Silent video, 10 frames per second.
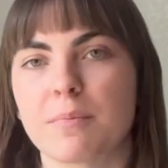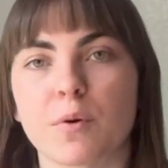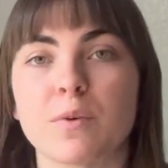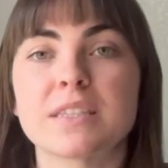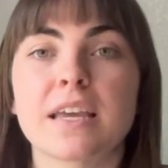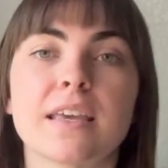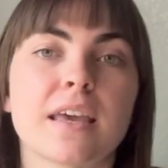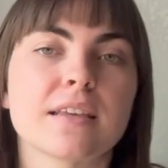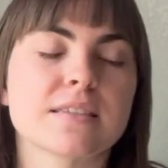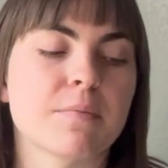but once I
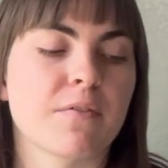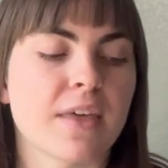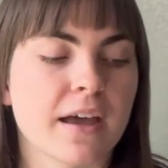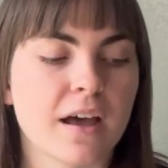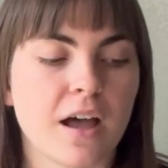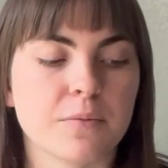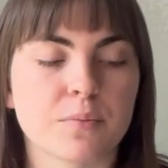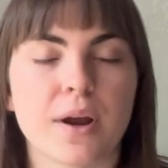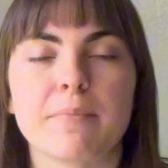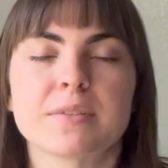get some of that cotton
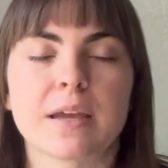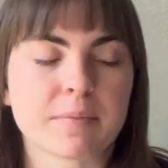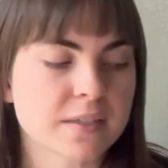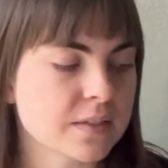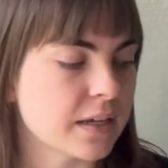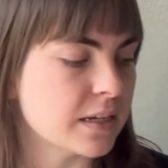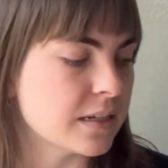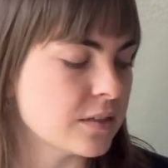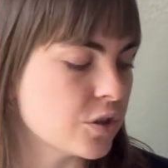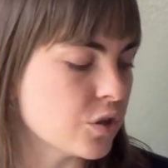prepped, I'm excited
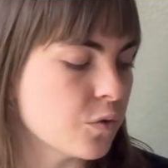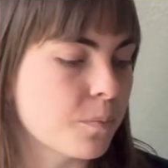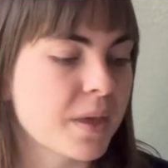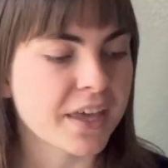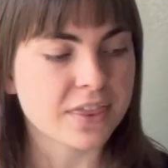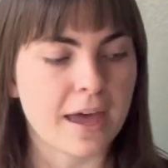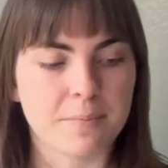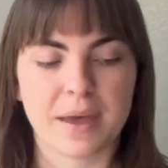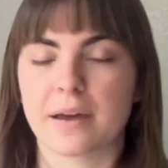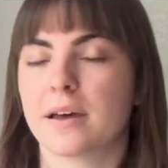to pick that
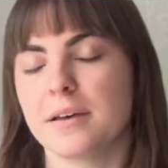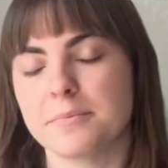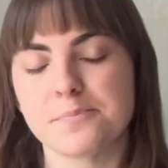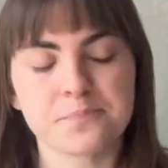back up.